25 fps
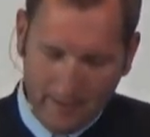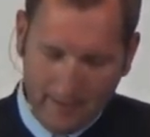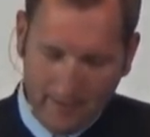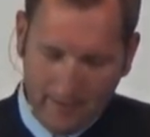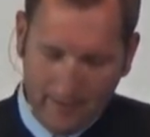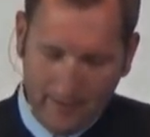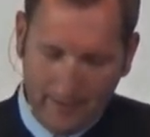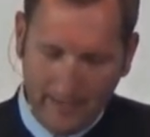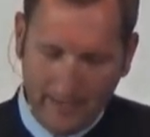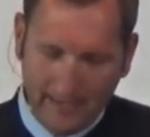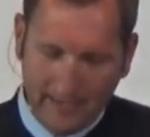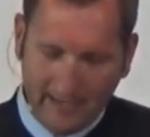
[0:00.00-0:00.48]

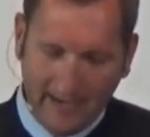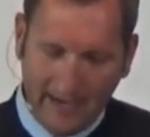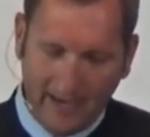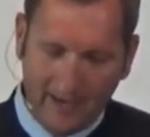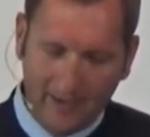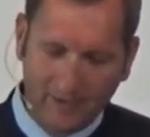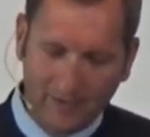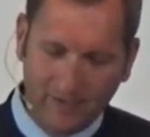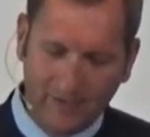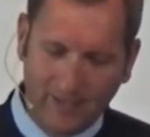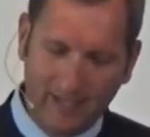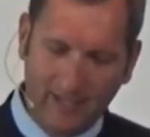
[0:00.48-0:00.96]
The
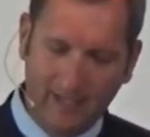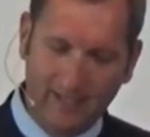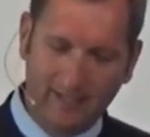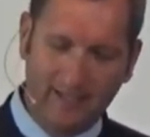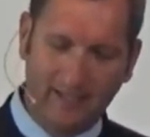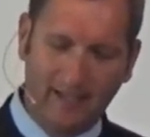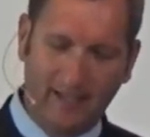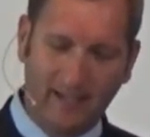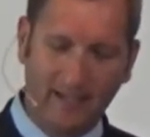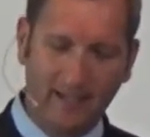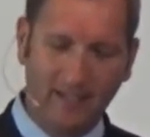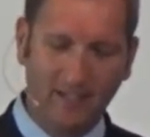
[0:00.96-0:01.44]
account says
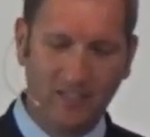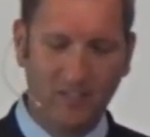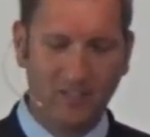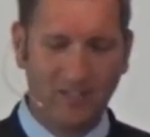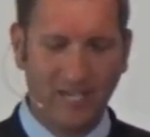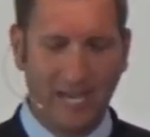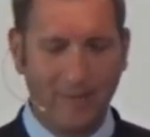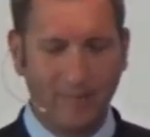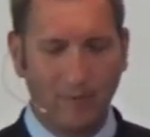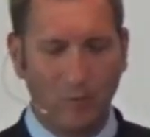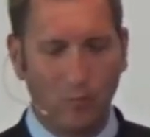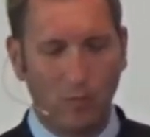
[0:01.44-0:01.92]
that his
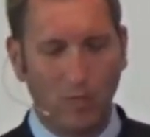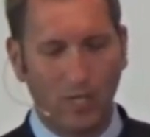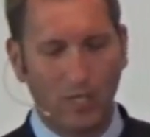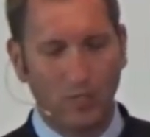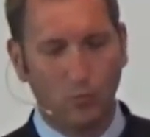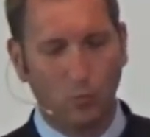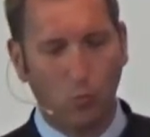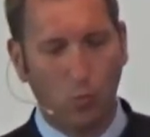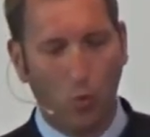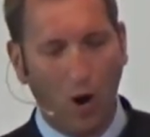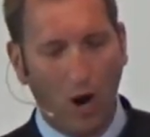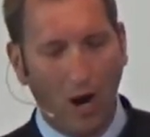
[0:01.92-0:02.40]
statement
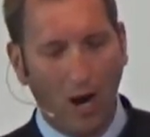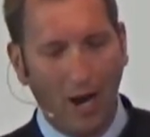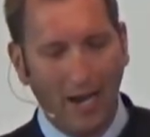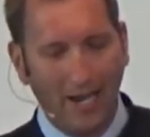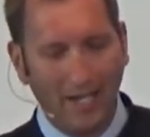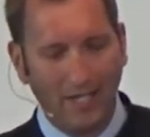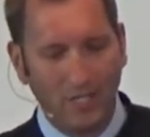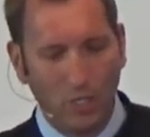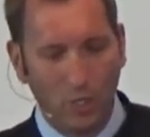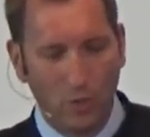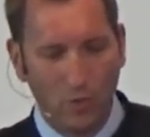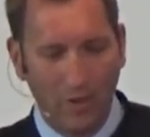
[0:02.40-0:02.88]
was,
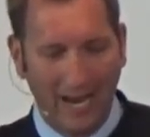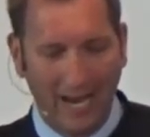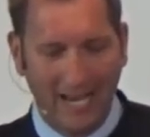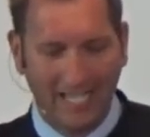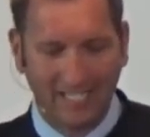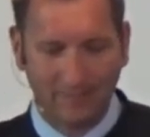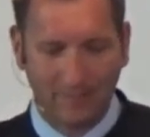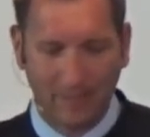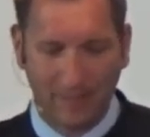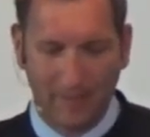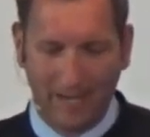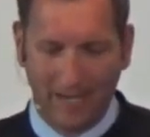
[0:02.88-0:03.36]
"Why do you
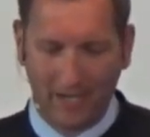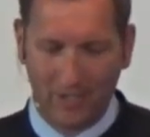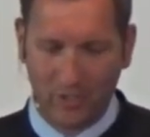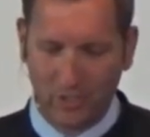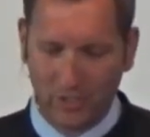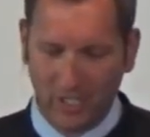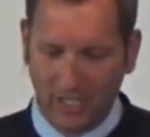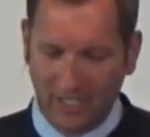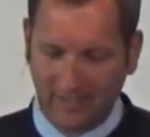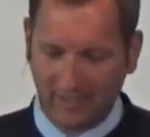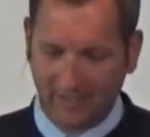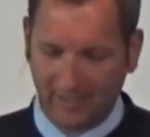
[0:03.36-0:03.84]
ask me about
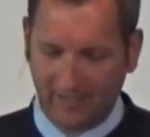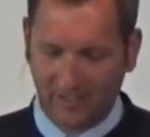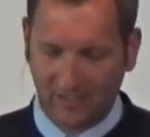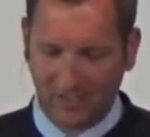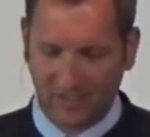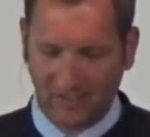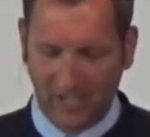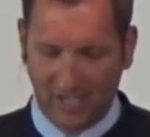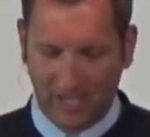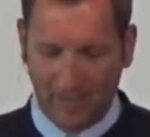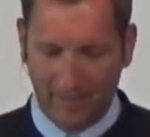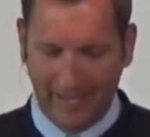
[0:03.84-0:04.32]
Jesus, the
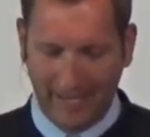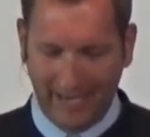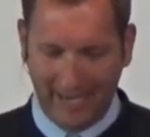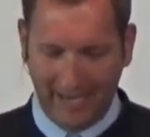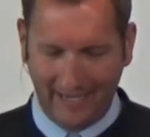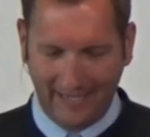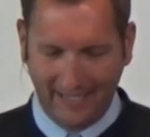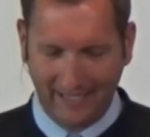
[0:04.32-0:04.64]
Son of Man?